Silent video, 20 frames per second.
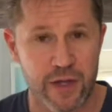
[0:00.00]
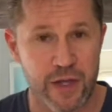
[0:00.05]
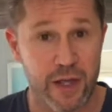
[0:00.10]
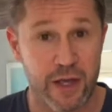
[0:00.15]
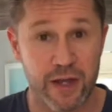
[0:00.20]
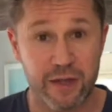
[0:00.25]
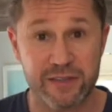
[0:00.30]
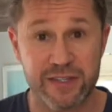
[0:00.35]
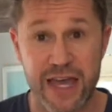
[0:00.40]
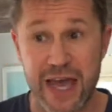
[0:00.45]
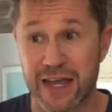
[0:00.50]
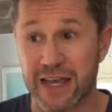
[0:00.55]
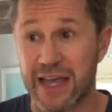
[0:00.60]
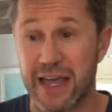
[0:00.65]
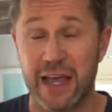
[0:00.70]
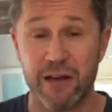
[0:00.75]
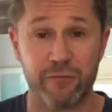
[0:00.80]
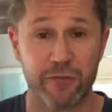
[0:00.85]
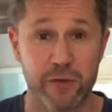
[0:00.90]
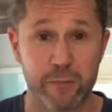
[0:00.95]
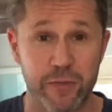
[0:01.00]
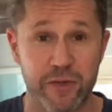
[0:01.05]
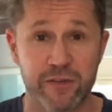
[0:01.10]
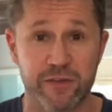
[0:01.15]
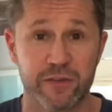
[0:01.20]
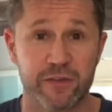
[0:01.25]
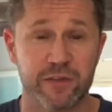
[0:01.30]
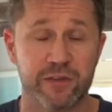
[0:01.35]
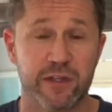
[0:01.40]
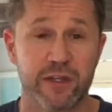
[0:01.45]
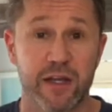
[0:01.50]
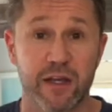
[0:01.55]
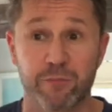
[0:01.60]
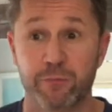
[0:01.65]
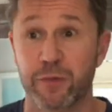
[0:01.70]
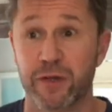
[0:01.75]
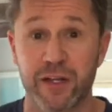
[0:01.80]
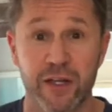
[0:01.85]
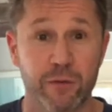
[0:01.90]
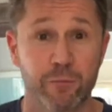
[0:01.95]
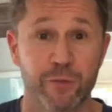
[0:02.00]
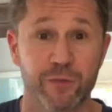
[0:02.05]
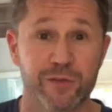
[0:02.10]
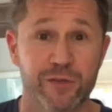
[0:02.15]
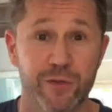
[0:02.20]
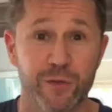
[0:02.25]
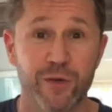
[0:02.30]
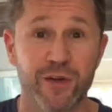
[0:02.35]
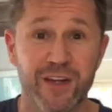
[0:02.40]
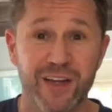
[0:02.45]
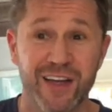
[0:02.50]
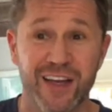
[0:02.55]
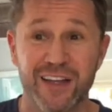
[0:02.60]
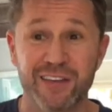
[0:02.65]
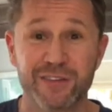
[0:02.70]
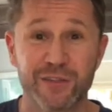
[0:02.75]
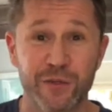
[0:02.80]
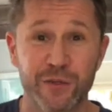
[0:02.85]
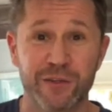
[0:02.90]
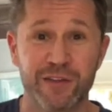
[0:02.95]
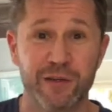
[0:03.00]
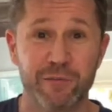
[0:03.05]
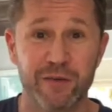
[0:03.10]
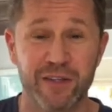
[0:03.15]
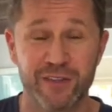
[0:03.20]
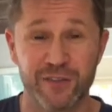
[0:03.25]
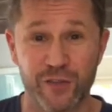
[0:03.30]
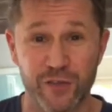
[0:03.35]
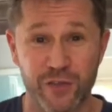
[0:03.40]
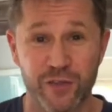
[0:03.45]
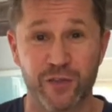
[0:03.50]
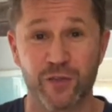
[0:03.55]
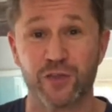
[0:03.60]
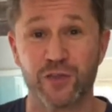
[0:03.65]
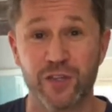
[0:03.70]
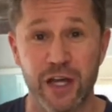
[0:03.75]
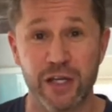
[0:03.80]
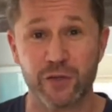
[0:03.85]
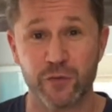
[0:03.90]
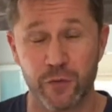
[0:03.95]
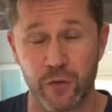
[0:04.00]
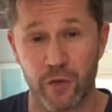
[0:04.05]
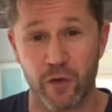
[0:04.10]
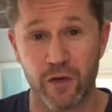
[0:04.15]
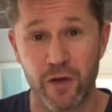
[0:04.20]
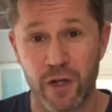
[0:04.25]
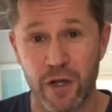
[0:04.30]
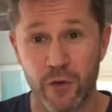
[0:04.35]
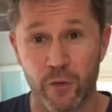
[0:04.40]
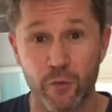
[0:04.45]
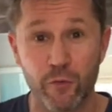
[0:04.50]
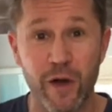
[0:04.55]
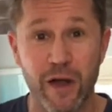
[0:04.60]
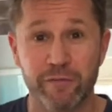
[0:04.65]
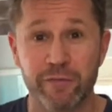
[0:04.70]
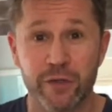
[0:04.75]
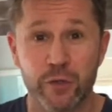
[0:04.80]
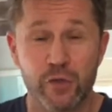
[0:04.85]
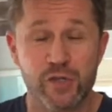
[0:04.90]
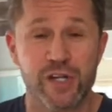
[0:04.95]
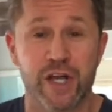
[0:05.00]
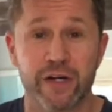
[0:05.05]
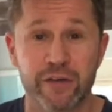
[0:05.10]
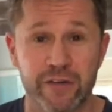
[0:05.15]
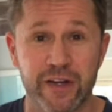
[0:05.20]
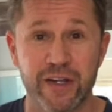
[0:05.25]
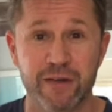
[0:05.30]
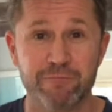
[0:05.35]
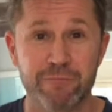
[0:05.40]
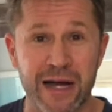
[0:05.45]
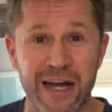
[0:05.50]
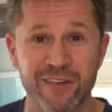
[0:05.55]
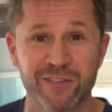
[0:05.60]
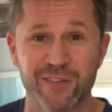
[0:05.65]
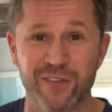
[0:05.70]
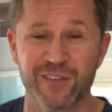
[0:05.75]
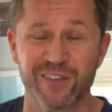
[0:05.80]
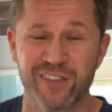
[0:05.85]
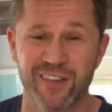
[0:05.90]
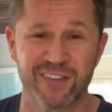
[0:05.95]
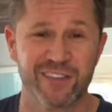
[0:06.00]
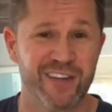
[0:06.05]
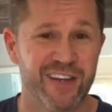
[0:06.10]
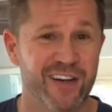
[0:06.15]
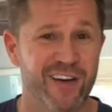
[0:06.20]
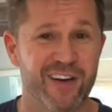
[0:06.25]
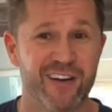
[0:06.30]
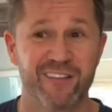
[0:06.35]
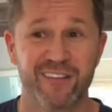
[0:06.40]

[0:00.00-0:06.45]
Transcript: and attack every business that I've been able to and turn them into successful revenue-generating monsters that they are.